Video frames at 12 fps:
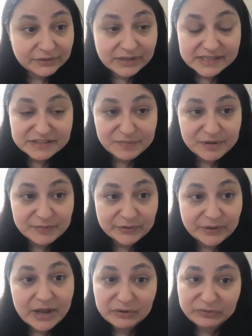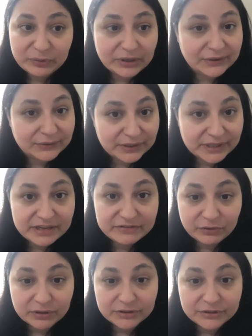lots of people are out of work or looking
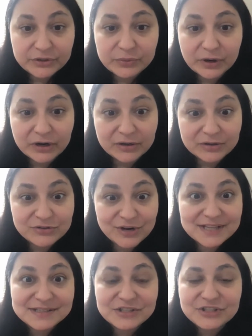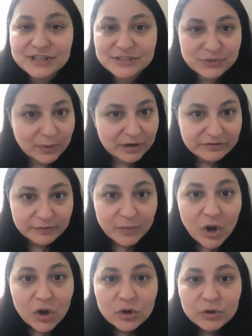for new work or transitioning to work from
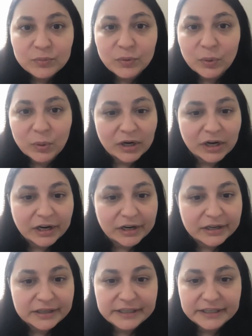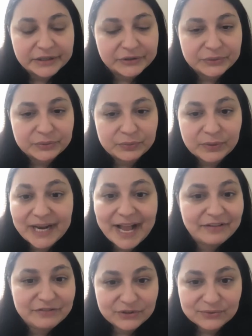home, or what
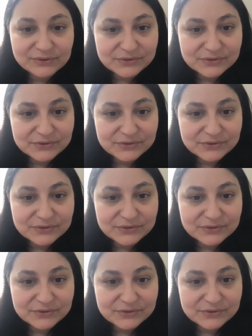have you.